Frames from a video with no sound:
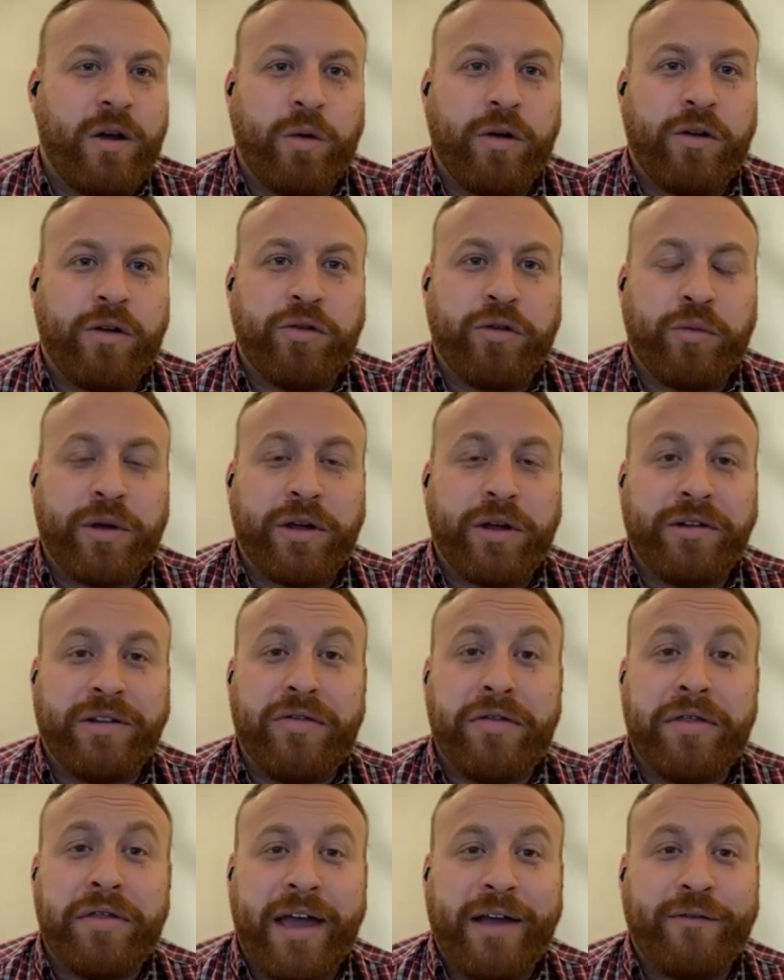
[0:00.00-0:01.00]
we're thrilled
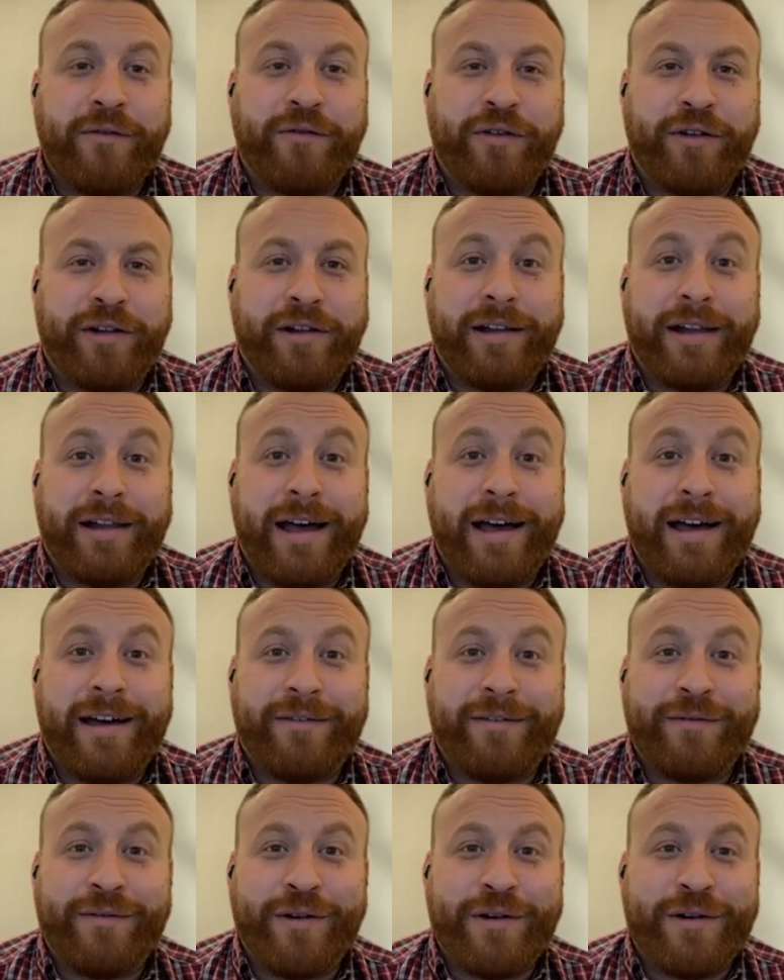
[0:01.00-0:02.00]
and thankful
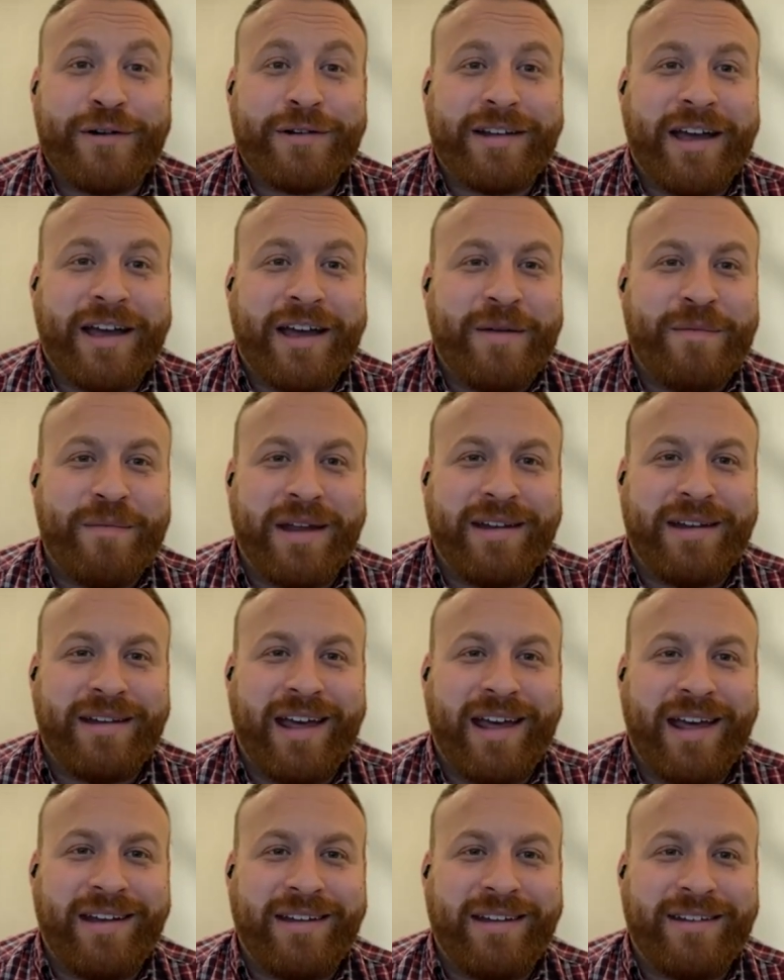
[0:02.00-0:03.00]
for her
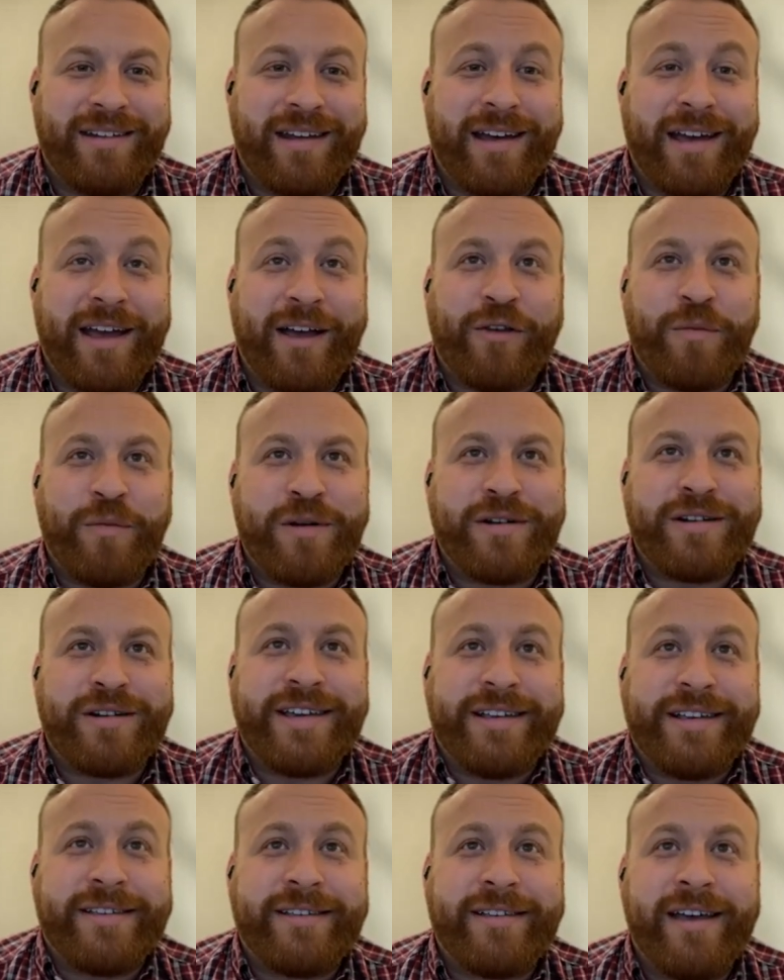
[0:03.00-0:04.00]
time and
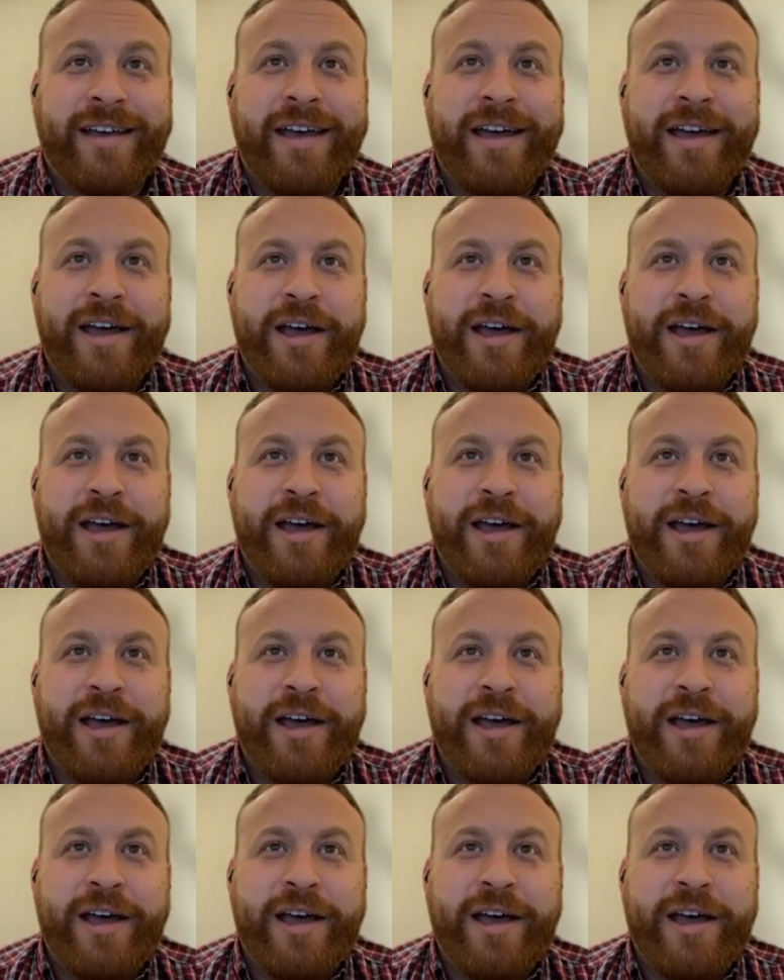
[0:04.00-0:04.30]
expertise.